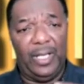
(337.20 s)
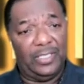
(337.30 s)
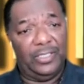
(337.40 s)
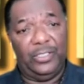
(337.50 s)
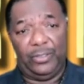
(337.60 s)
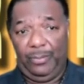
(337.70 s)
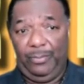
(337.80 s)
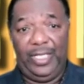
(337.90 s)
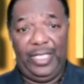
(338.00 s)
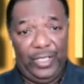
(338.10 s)
Because it took him
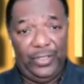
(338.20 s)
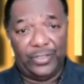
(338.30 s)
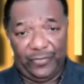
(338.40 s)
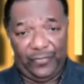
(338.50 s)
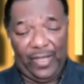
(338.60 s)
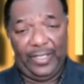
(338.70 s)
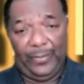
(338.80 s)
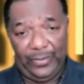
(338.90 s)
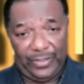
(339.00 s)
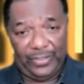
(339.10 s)
many years to finally
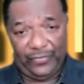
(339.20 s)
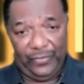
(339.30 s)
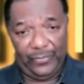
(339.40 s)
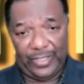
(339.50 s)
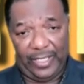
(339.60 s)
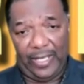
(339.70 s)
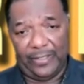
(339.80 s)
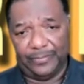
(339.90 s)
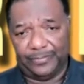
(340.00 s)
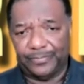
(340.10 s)
put this film
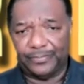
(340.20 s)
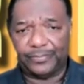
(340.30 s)
together.